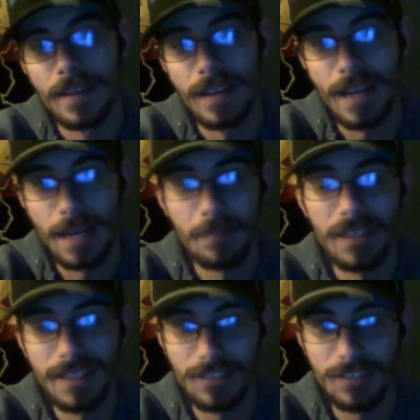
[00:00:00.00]
I've
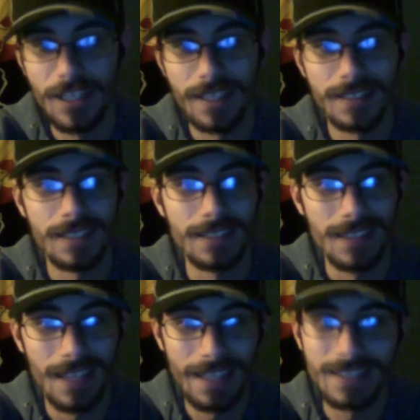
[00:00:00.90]
been DJing since
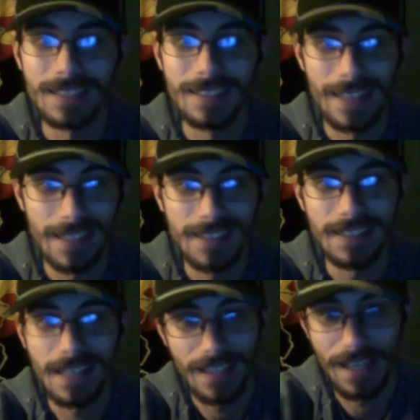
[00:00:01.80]
late
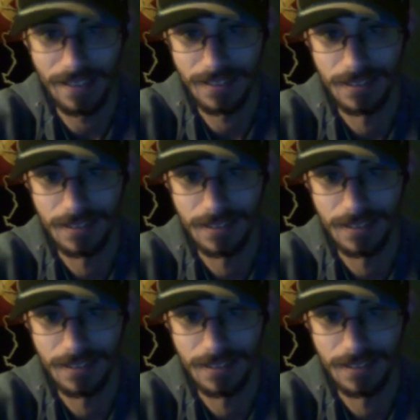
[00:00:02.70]
1998.